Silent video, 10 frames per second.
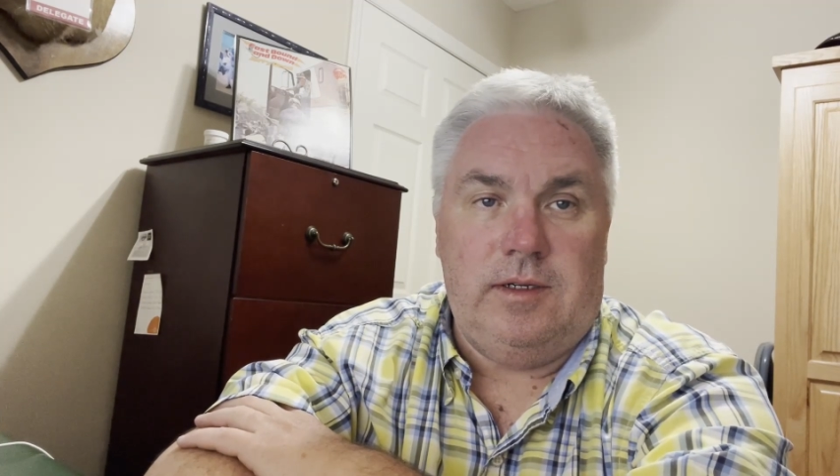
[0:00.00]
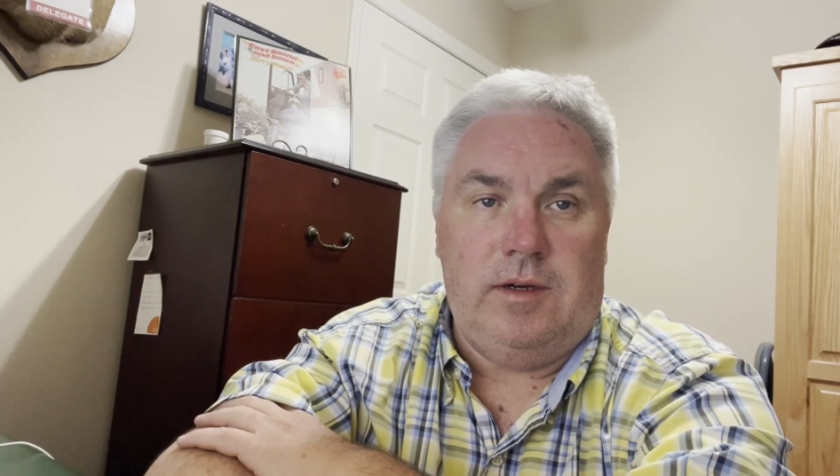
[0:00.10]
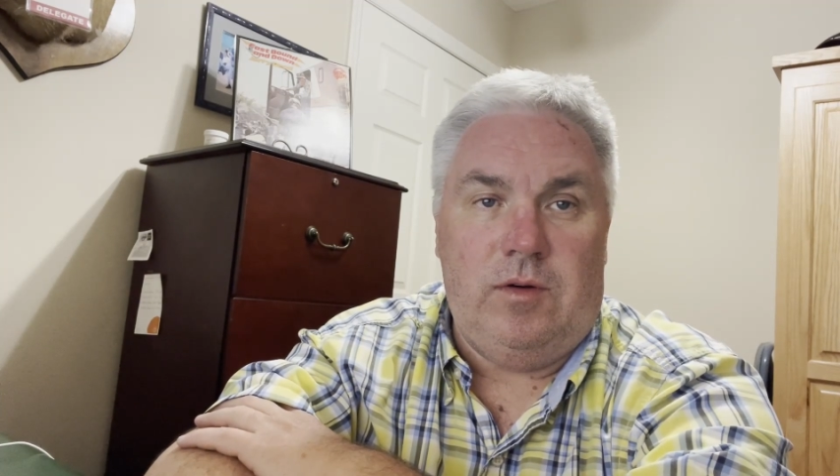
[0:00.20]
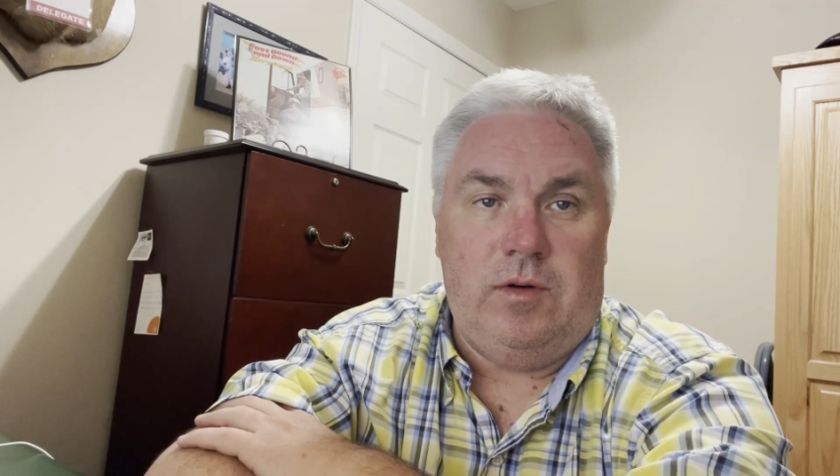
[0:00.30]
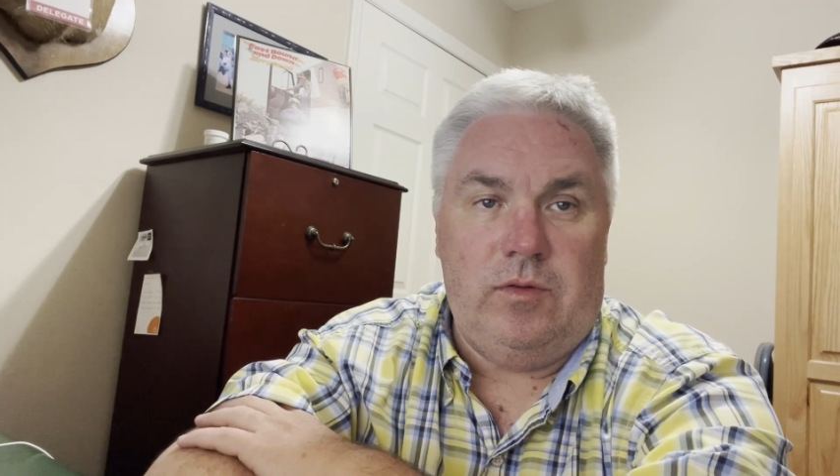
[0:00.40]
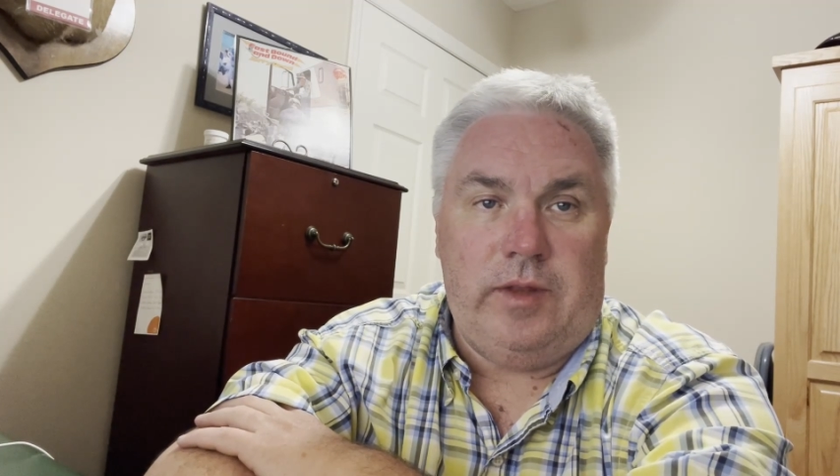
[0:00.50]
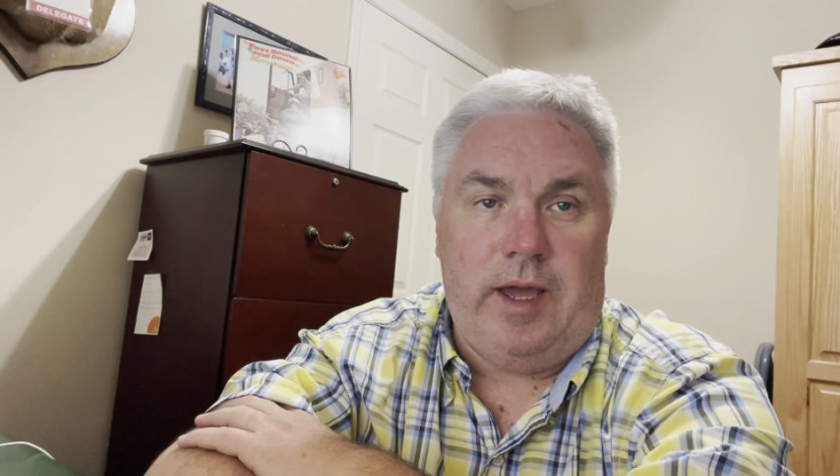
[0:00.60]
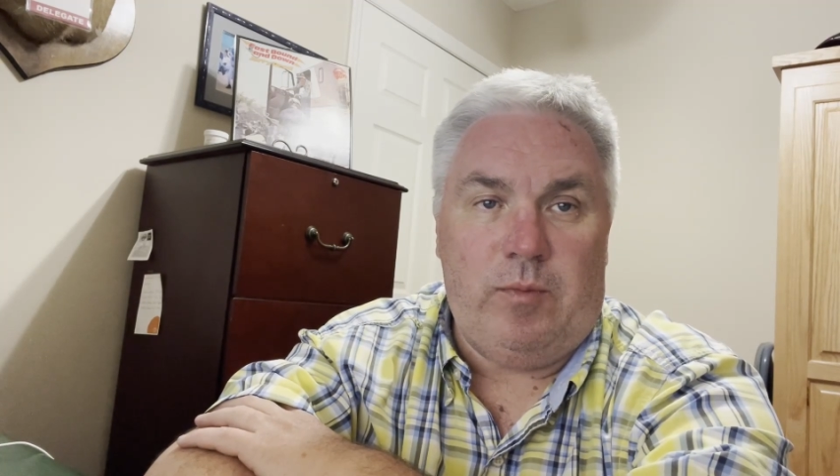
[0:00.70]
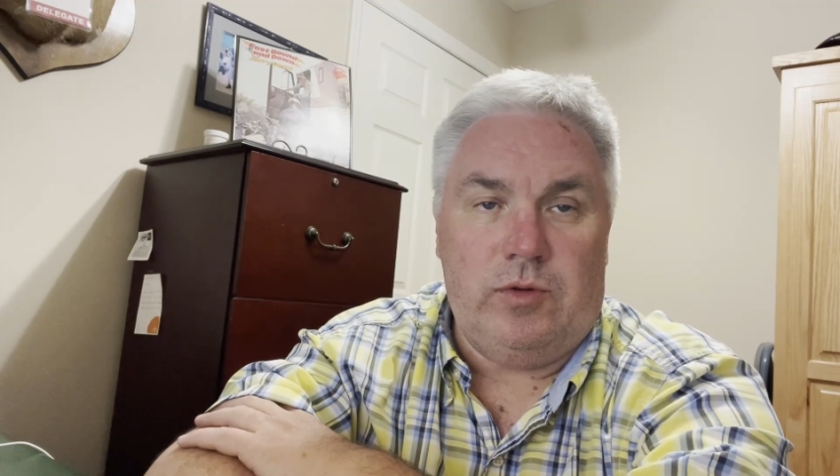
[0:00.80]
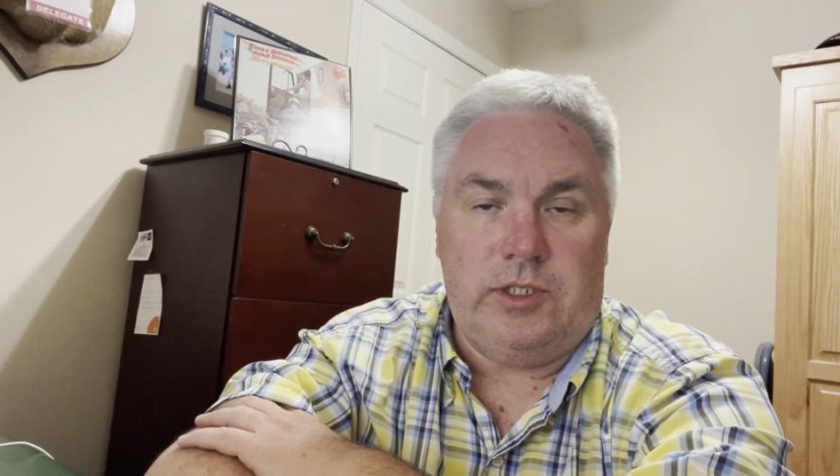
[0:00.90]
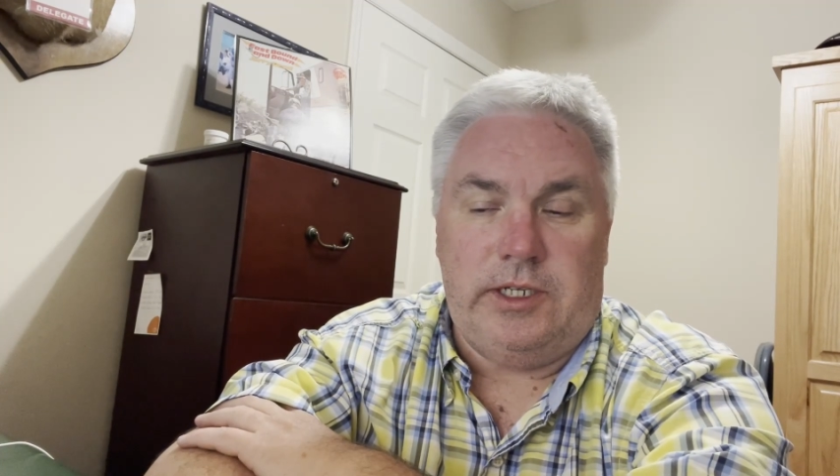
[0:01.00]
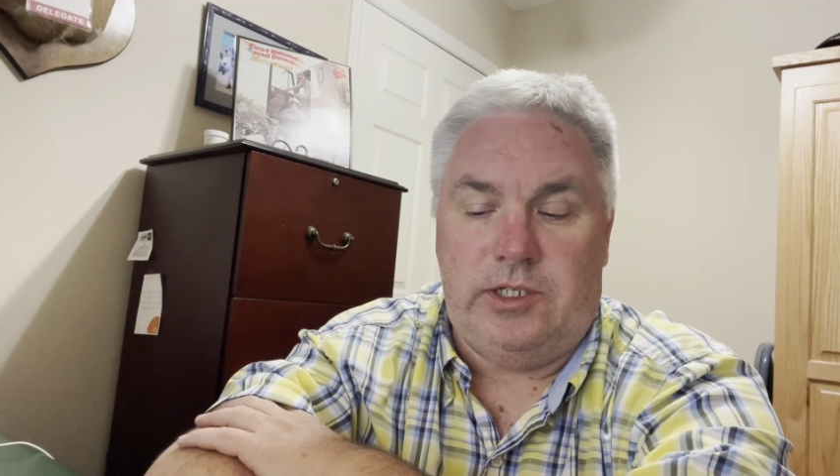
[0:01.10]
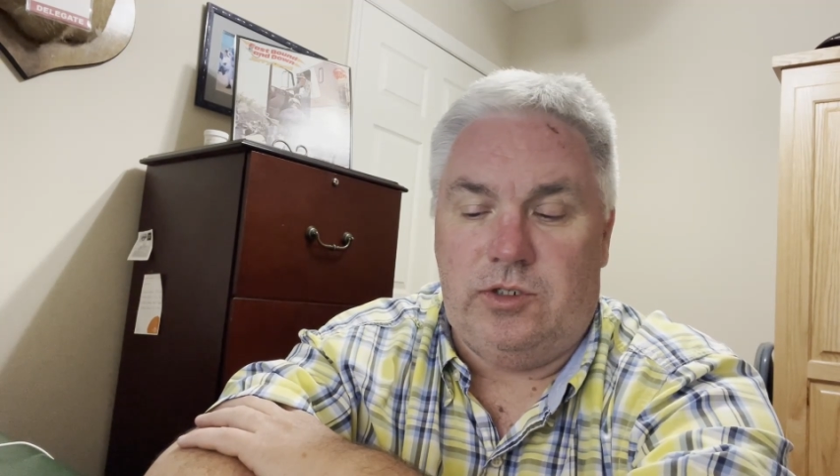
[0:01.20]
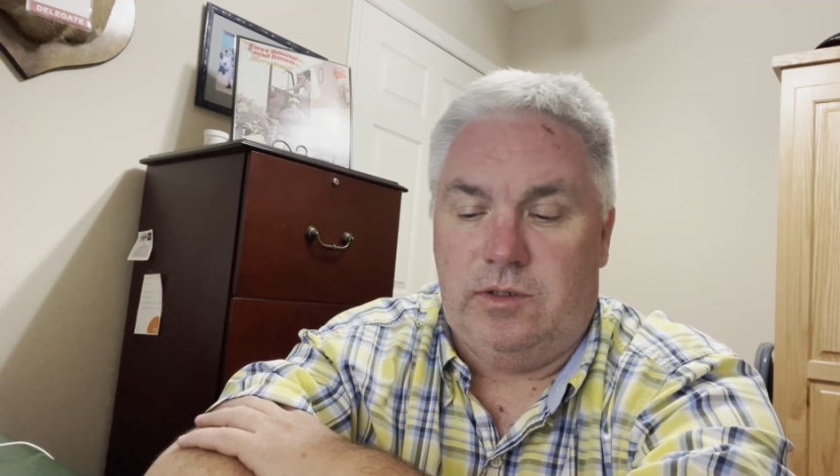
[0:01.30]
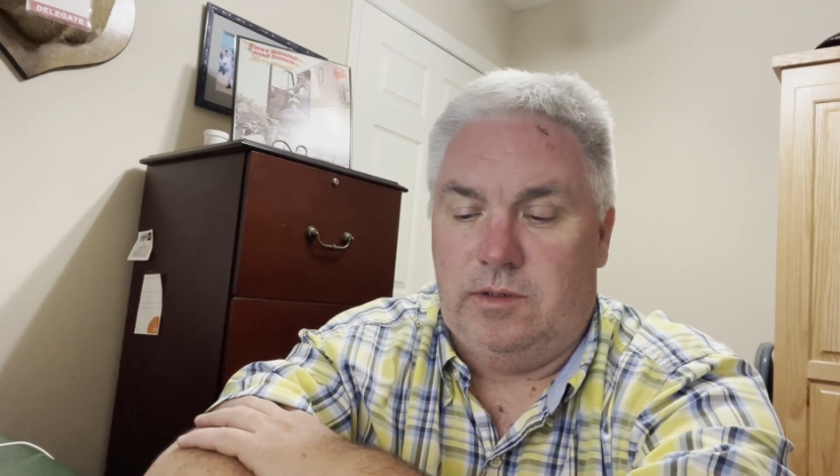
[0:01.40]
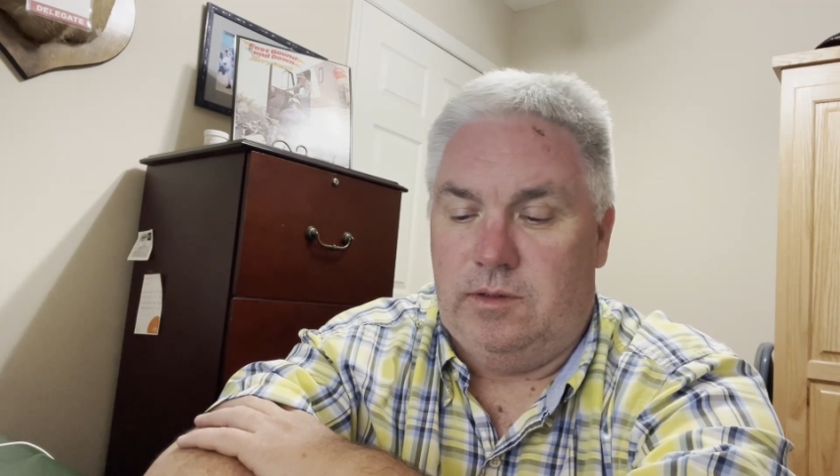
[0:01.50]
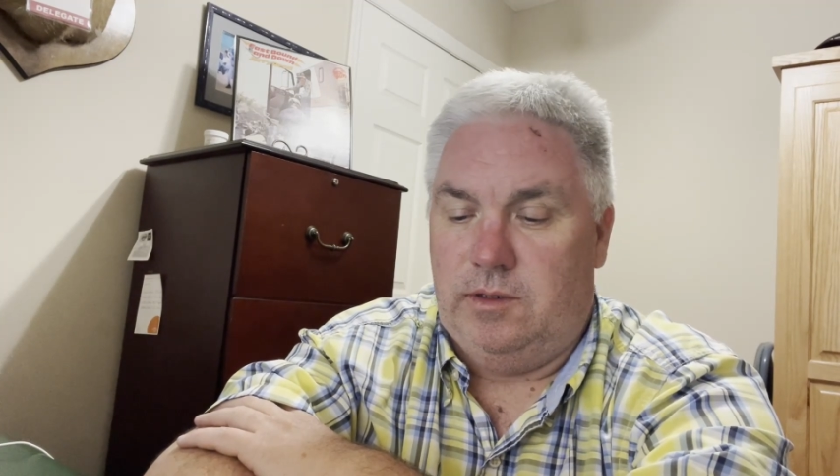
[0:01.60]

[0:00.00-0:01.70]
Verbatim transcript: on, that procedure.